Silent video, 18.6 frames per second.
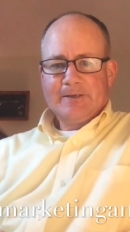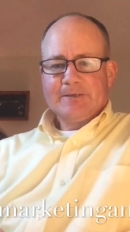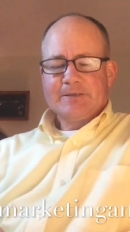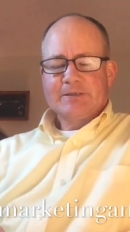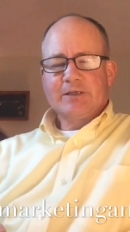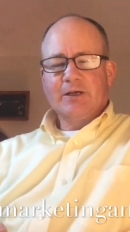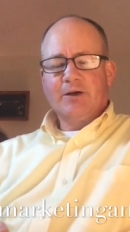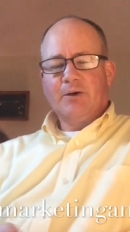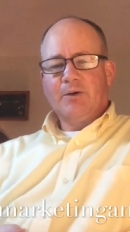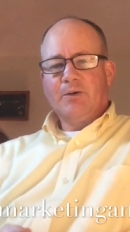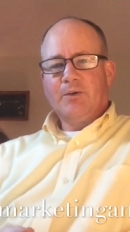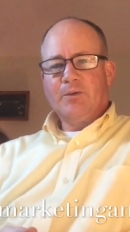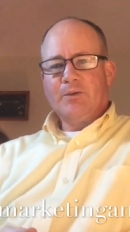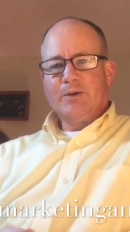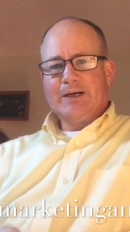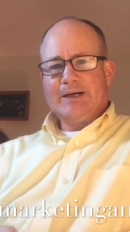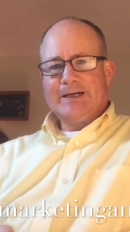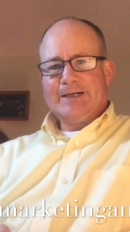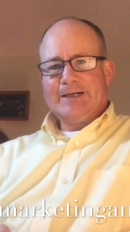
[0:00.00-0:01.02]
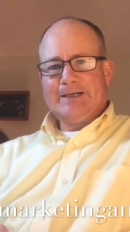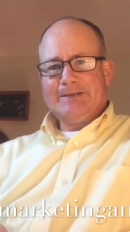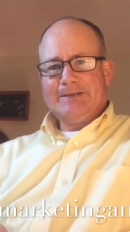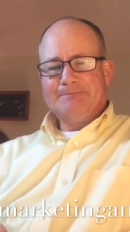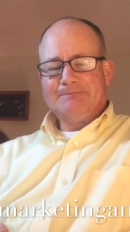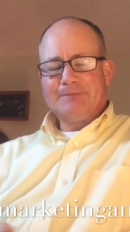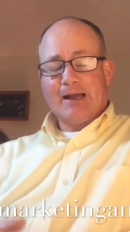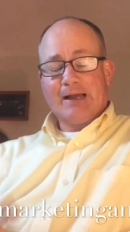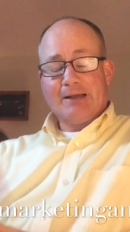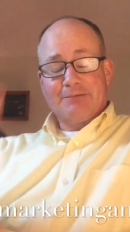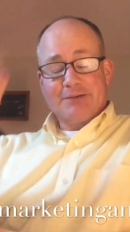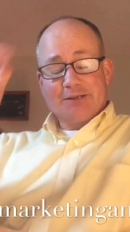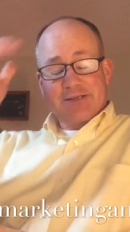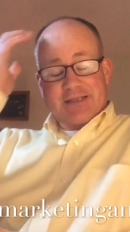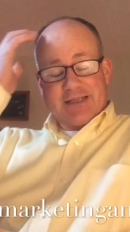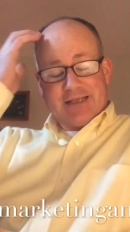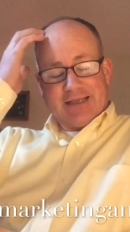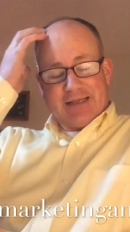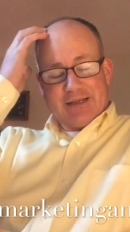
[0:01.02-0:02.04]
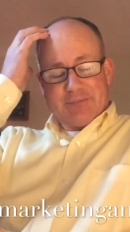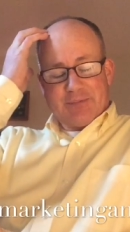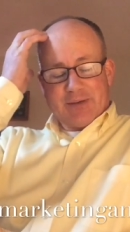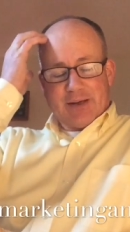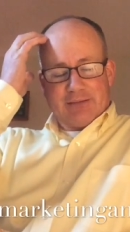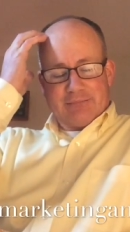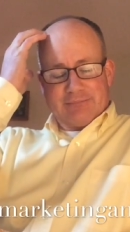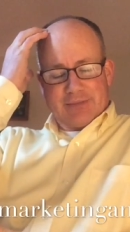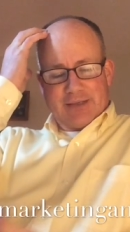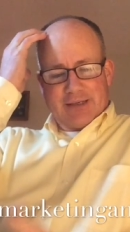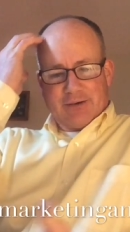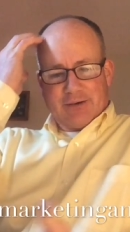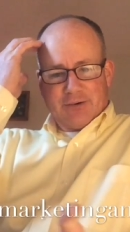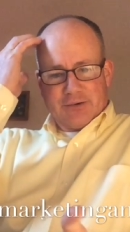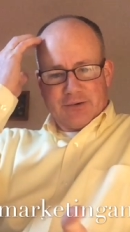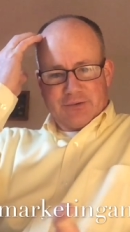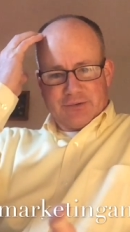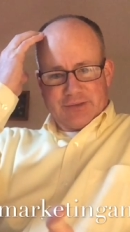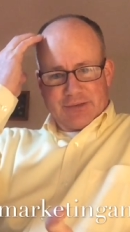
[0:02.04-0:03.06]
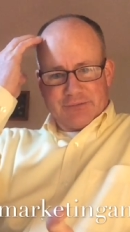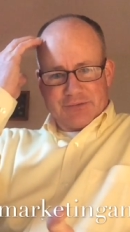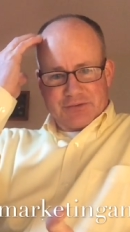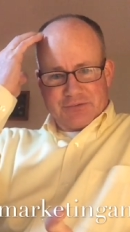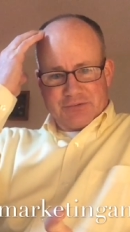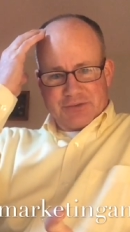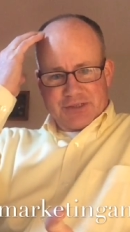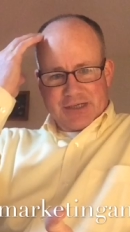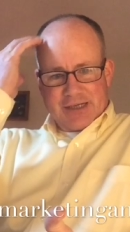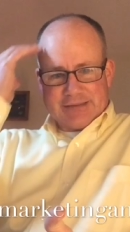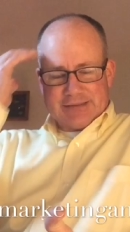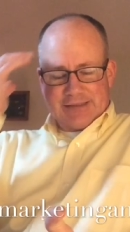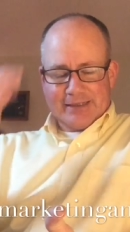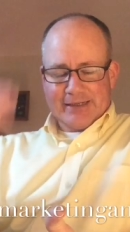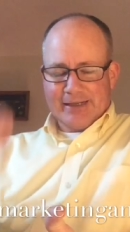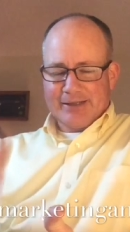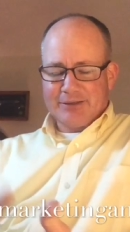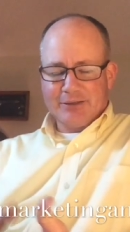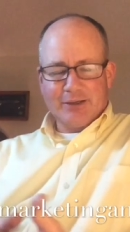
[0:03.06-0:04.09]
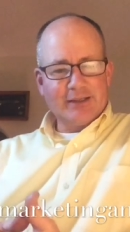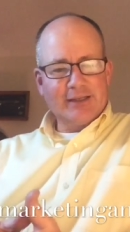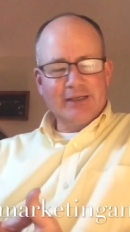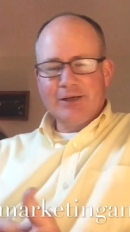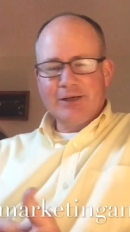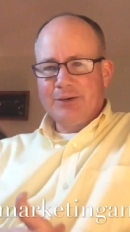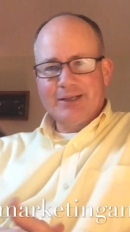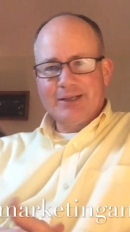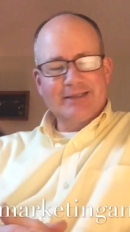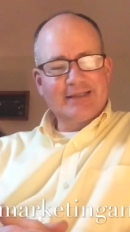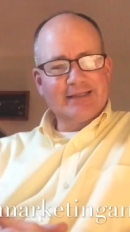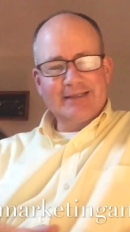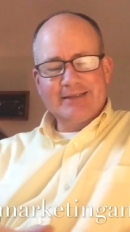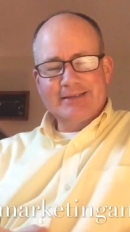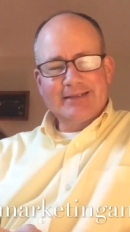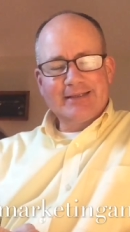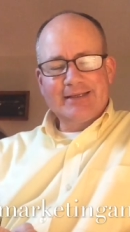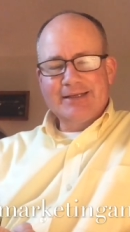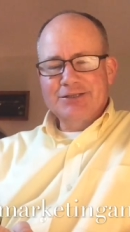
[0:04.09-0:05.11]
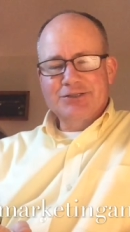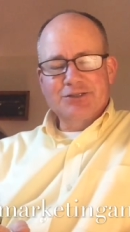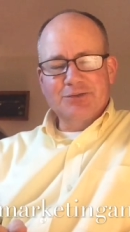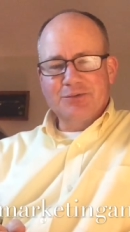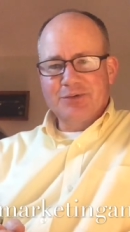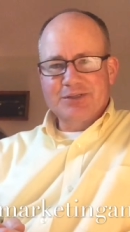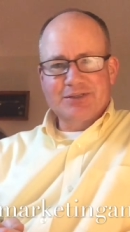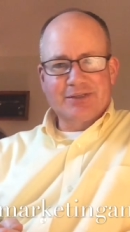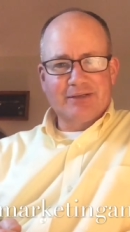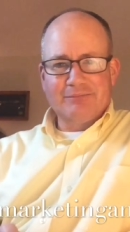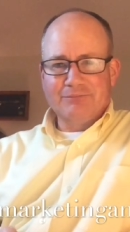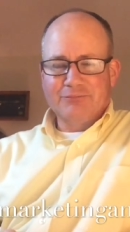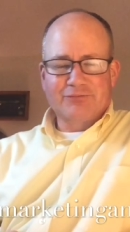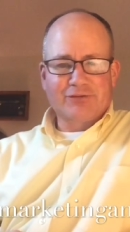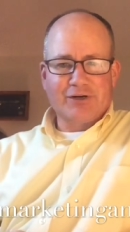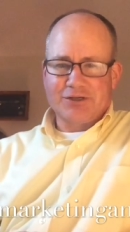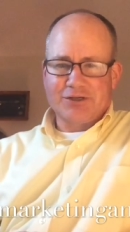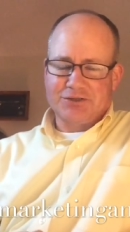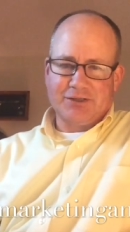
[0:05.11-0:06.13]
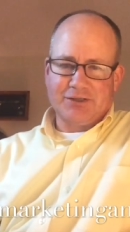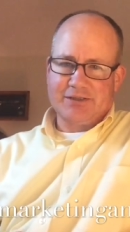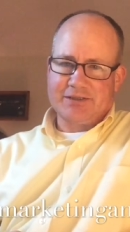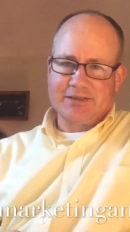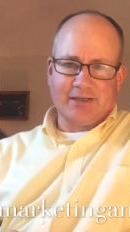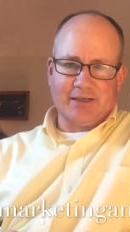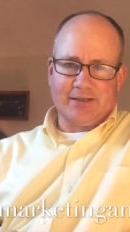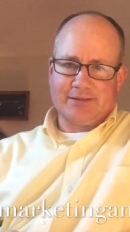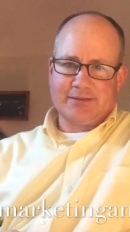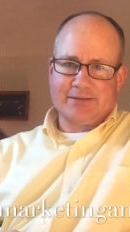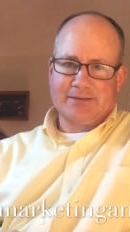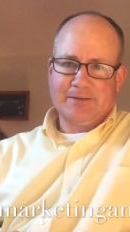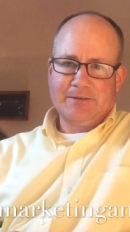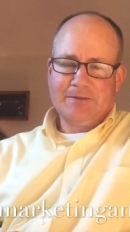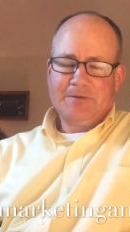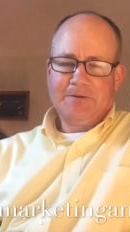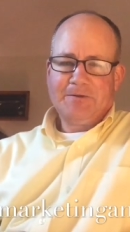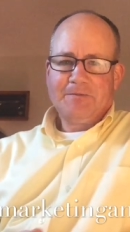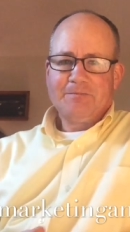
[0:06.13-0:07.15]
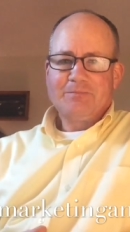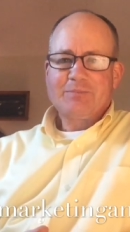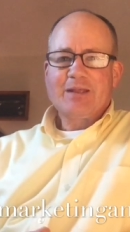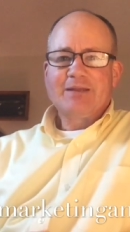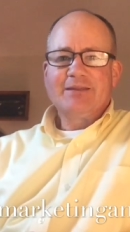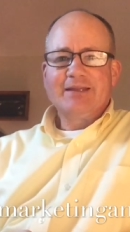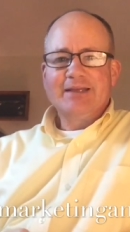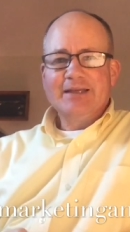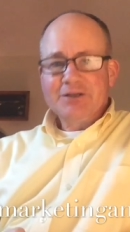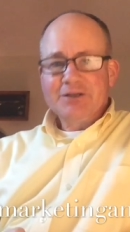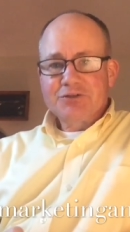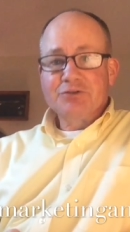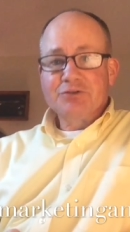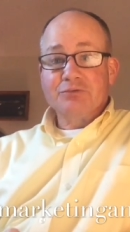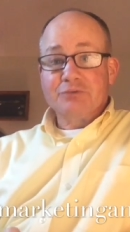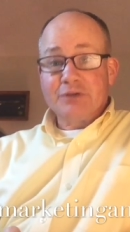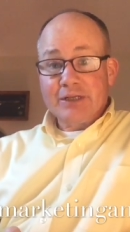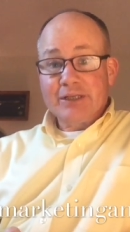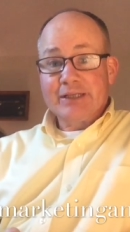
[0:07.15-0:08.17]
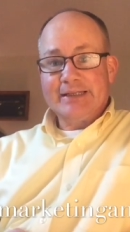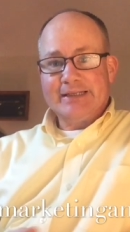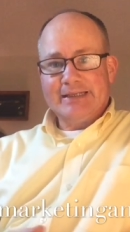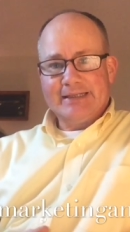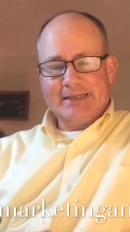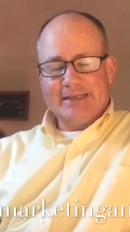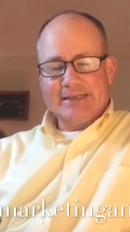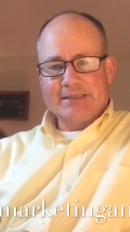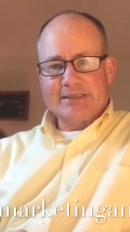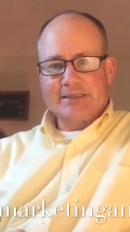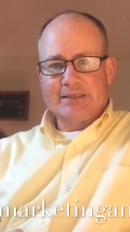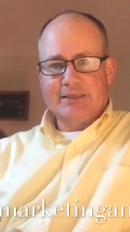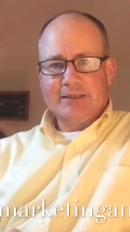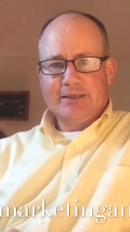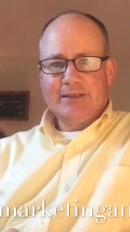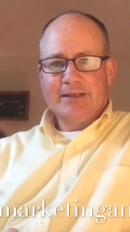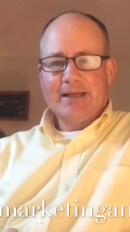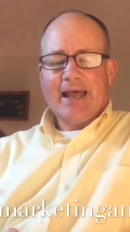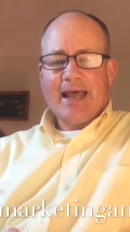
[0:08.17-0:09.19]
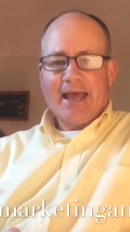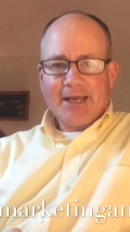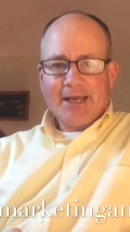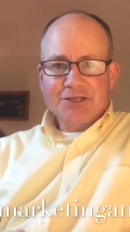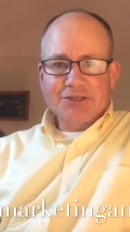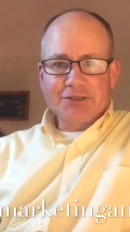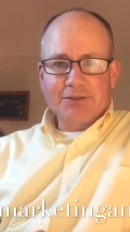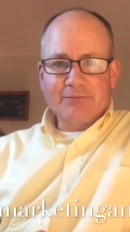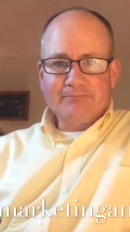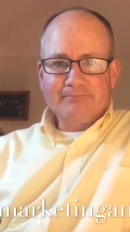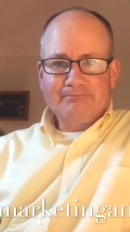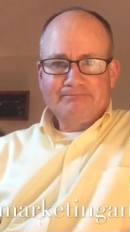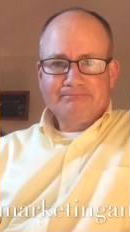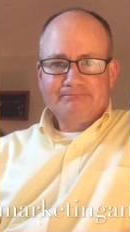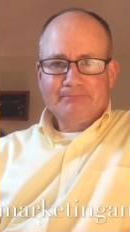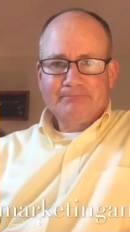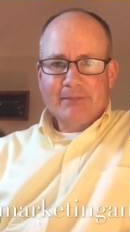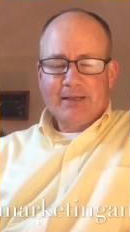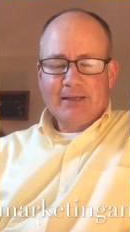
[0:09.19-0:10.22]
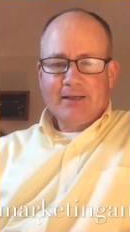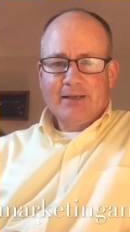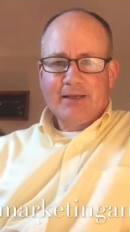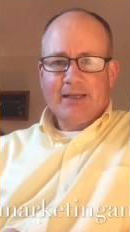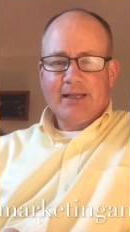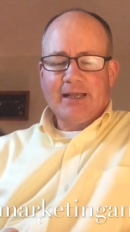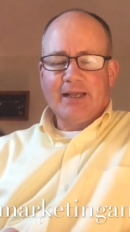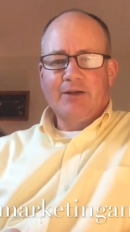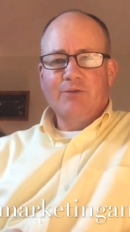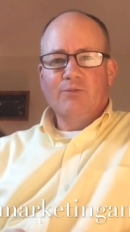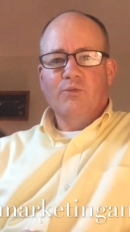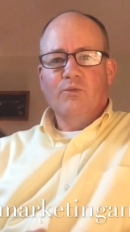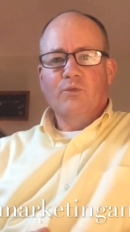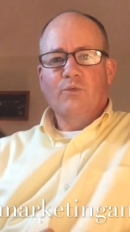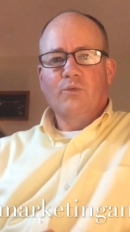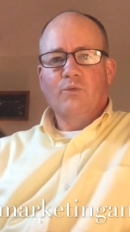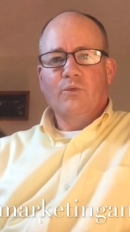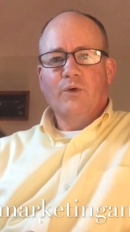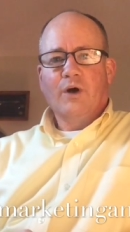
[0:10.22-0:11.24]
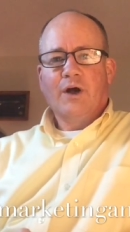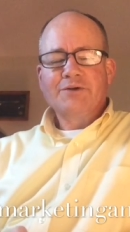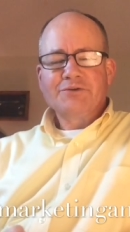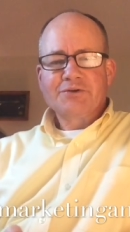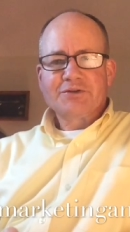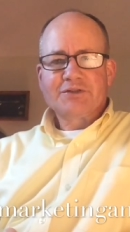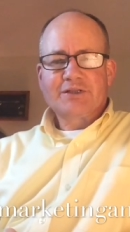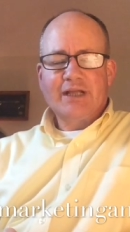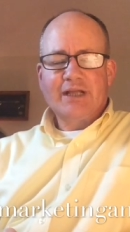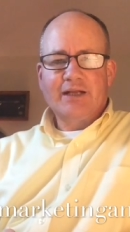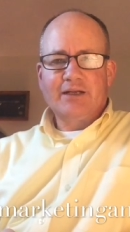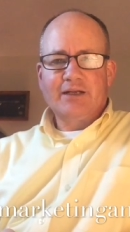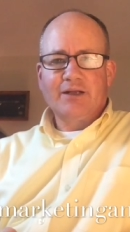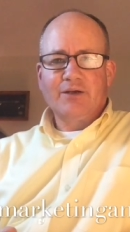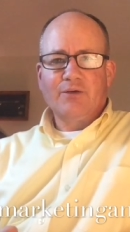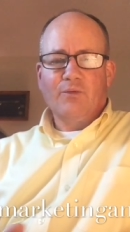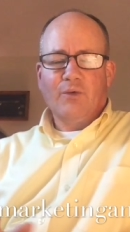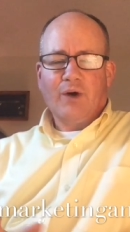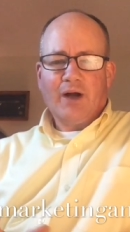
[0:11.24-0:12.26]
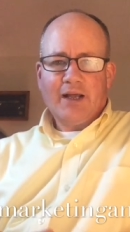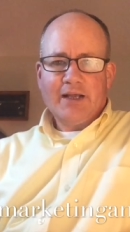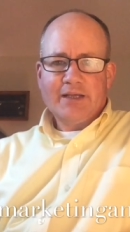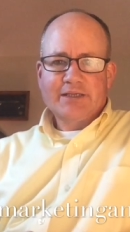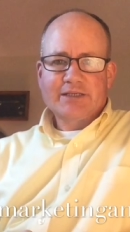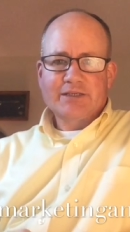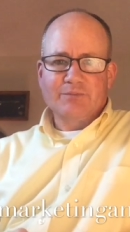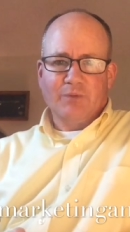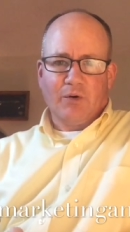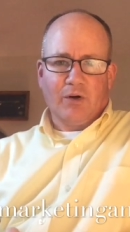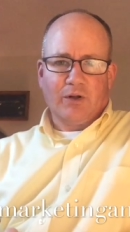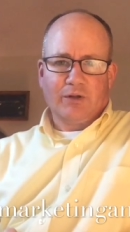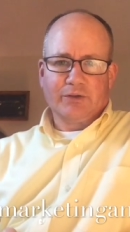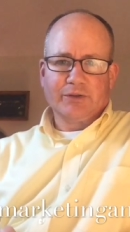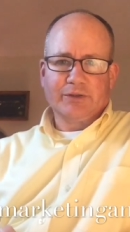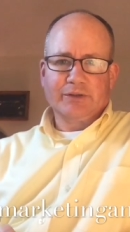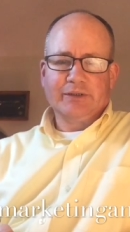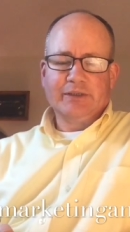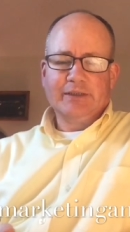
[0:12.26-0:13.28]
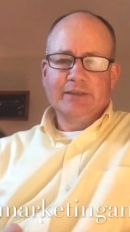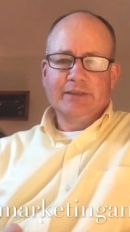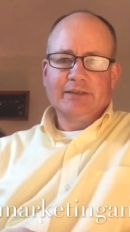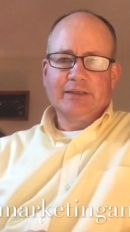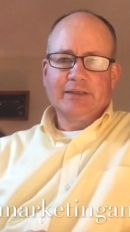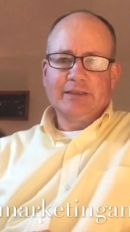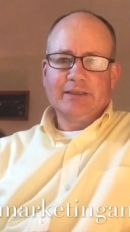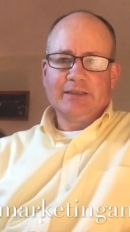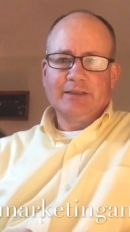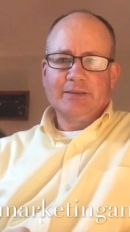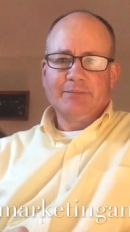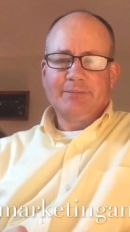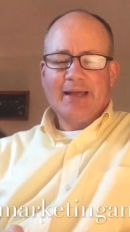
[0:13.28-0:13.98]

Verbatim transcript: So um, I was thinking about my article that was rejected, and I thought, you know what, the, the issue isn't fresh insights. The issue really is action and understanding why smaller uh,